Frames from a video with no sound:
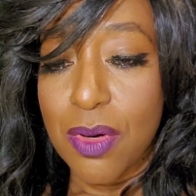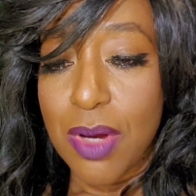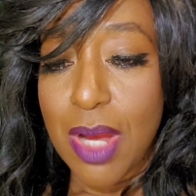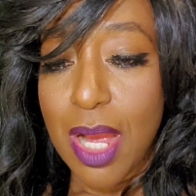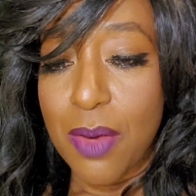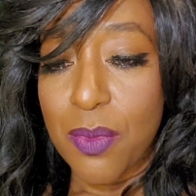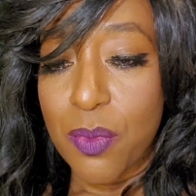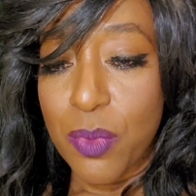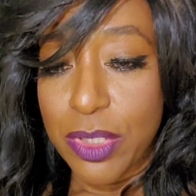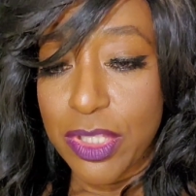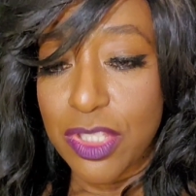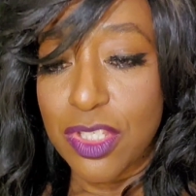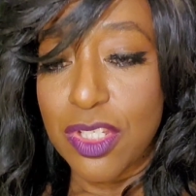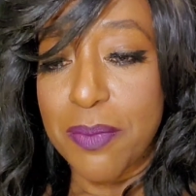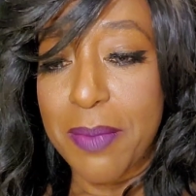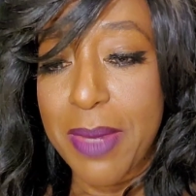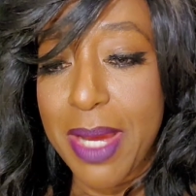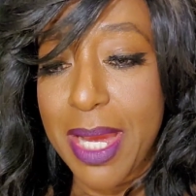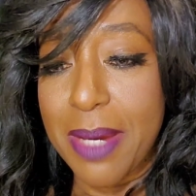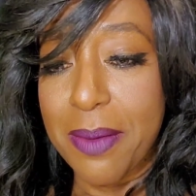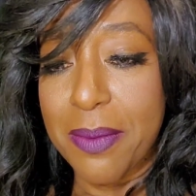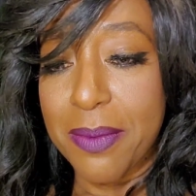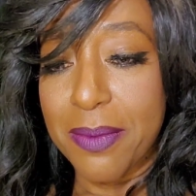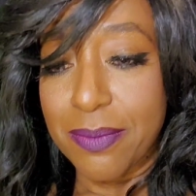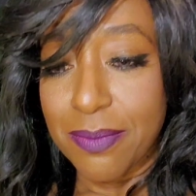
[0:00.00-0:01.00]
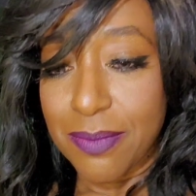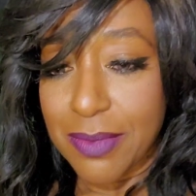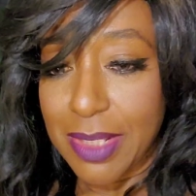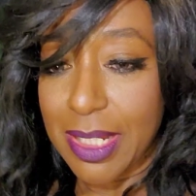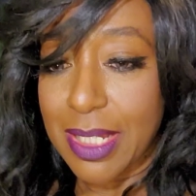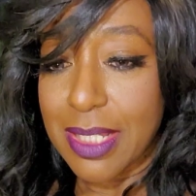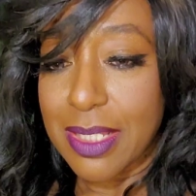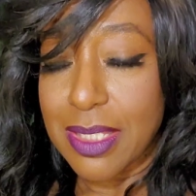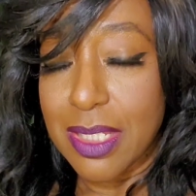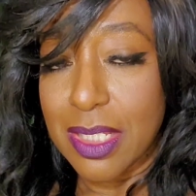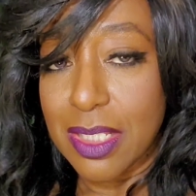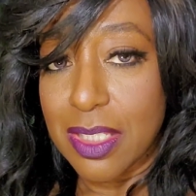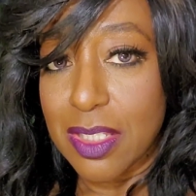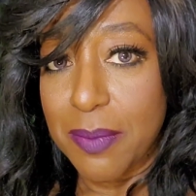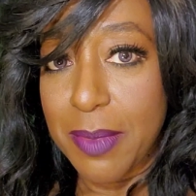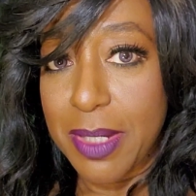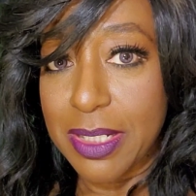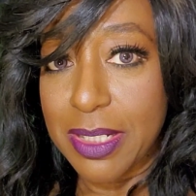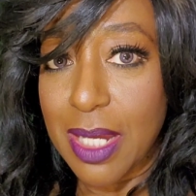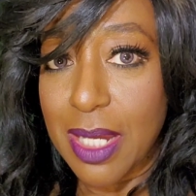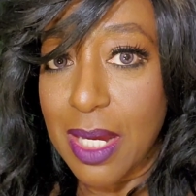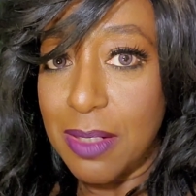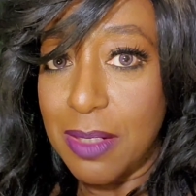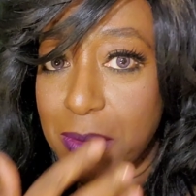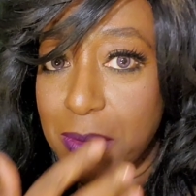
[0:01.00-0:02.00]
went to like I said, to my
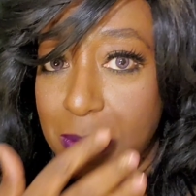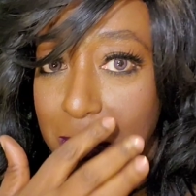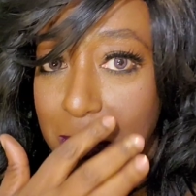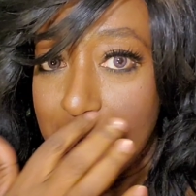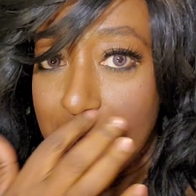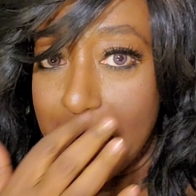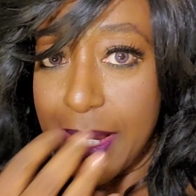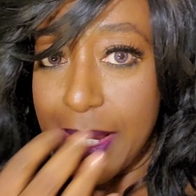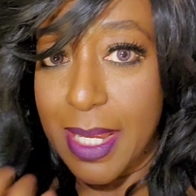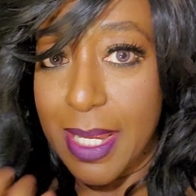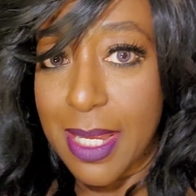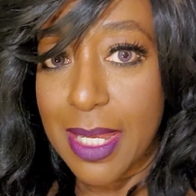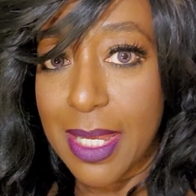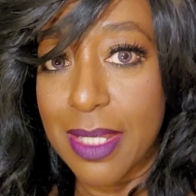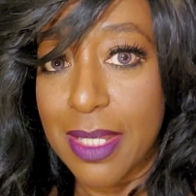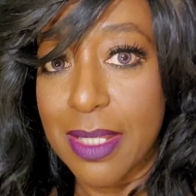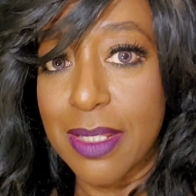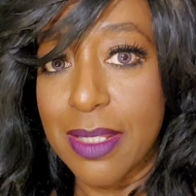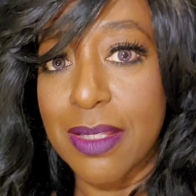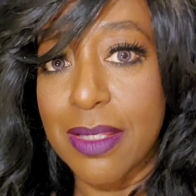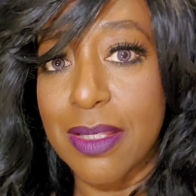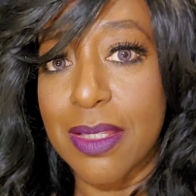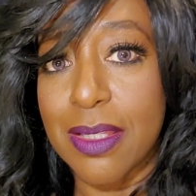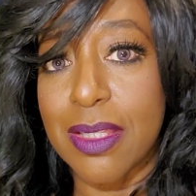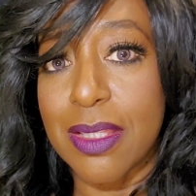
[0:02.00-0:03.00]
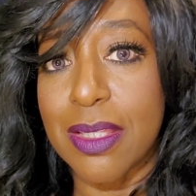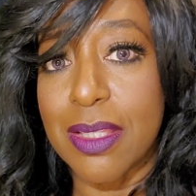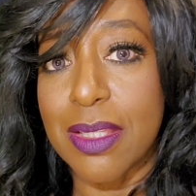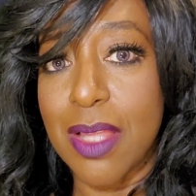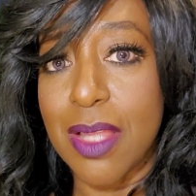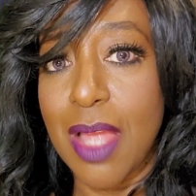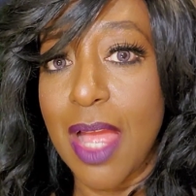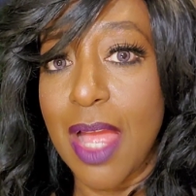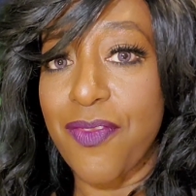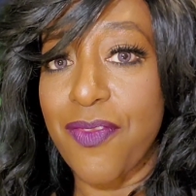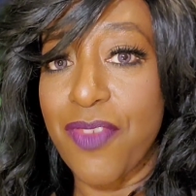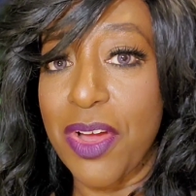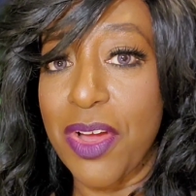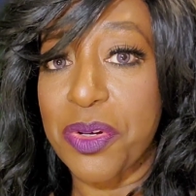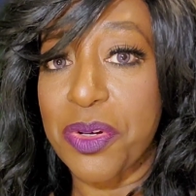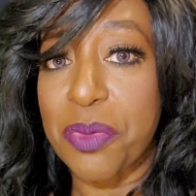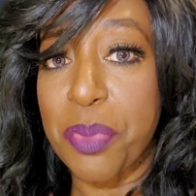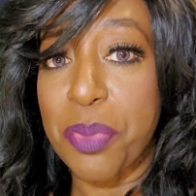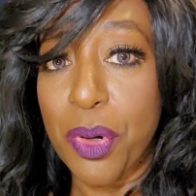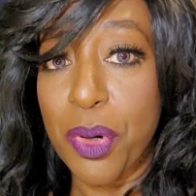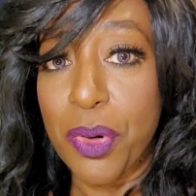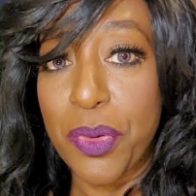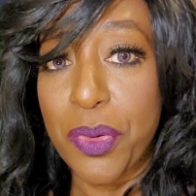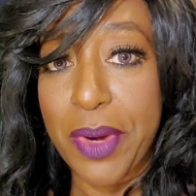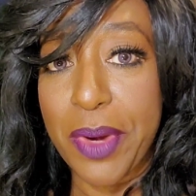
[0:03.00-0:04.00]
doctor, and I found a
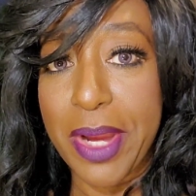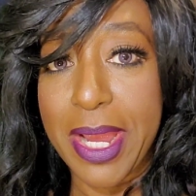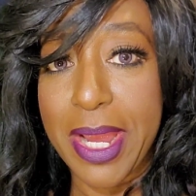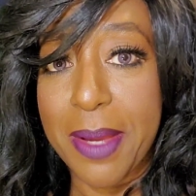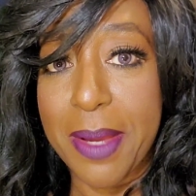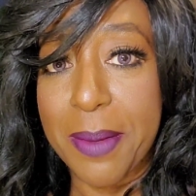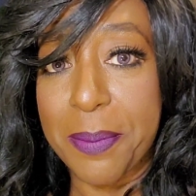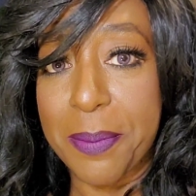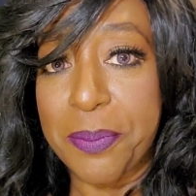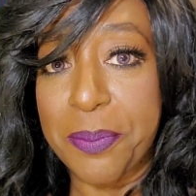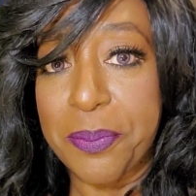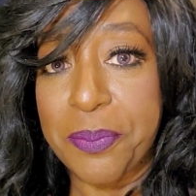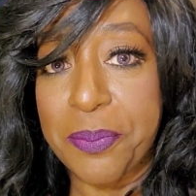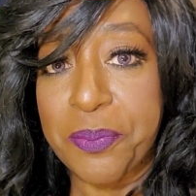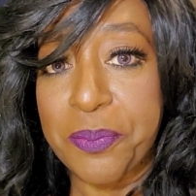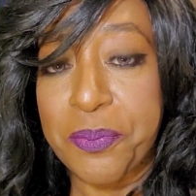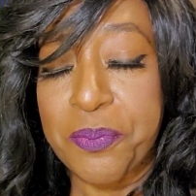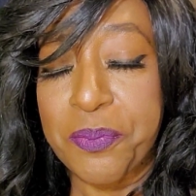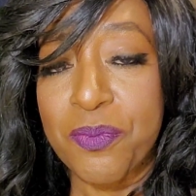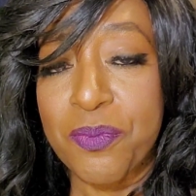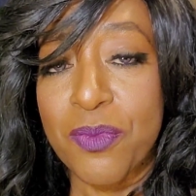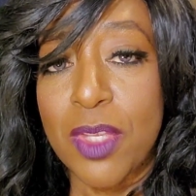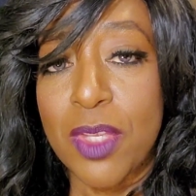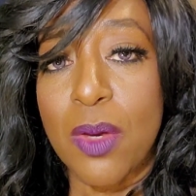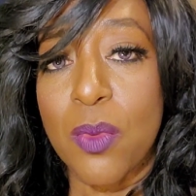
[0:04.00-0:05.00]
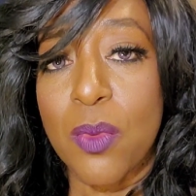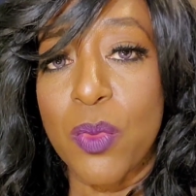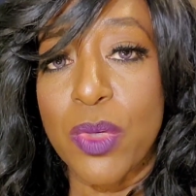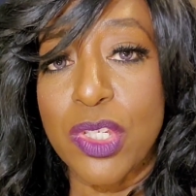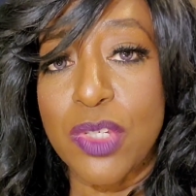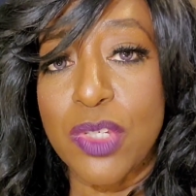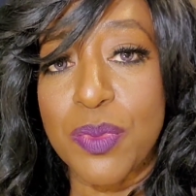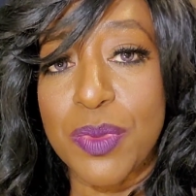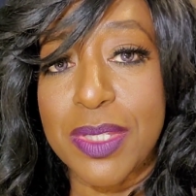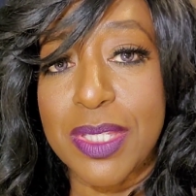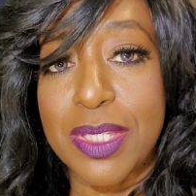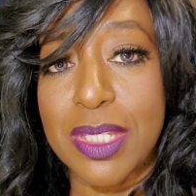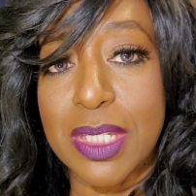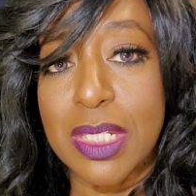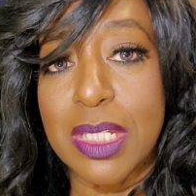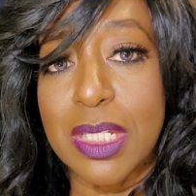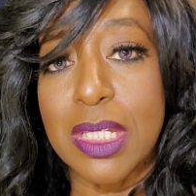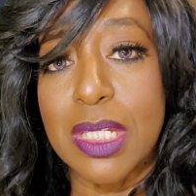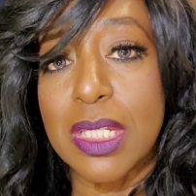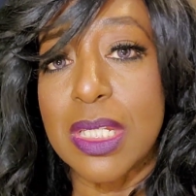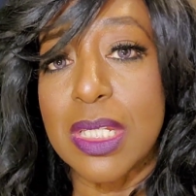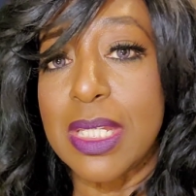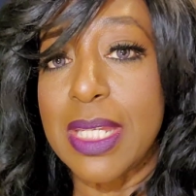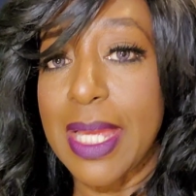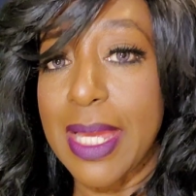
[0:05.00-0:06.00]
program, which was in
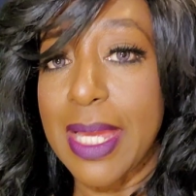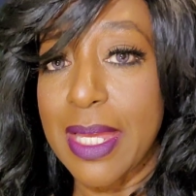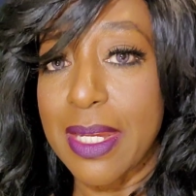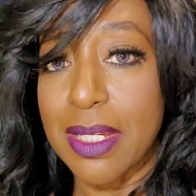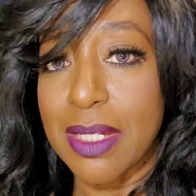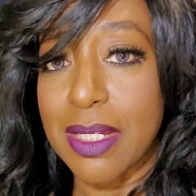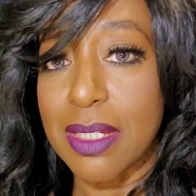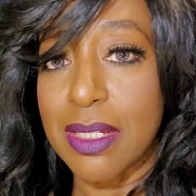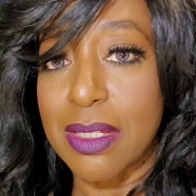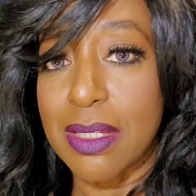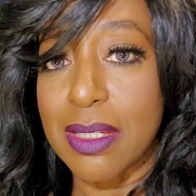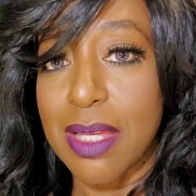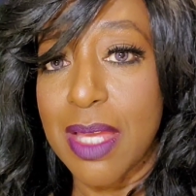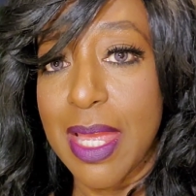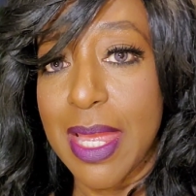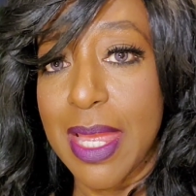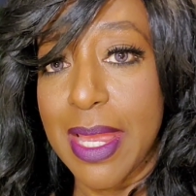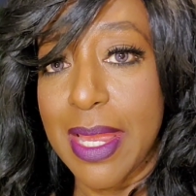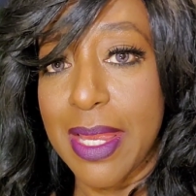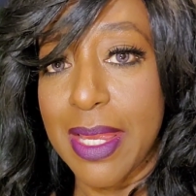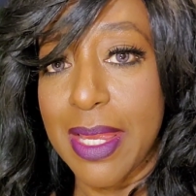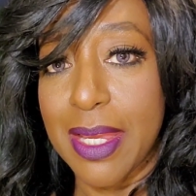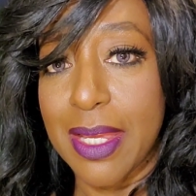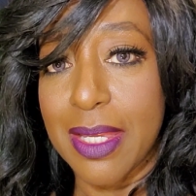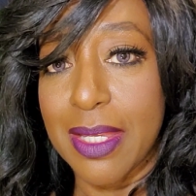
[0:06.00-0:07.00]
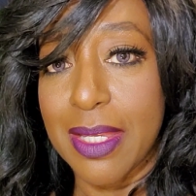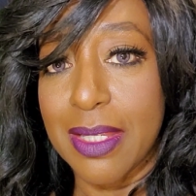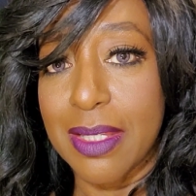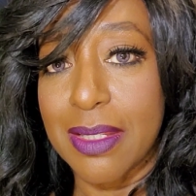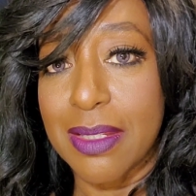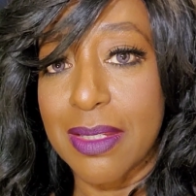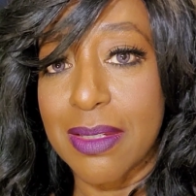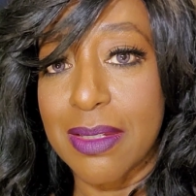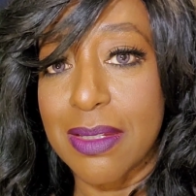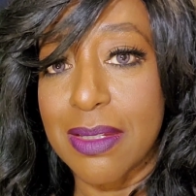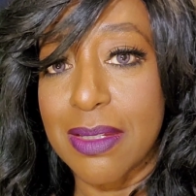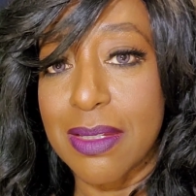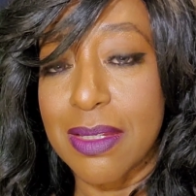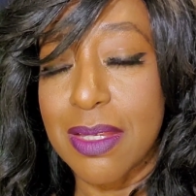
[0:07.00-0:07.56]
Indiana, and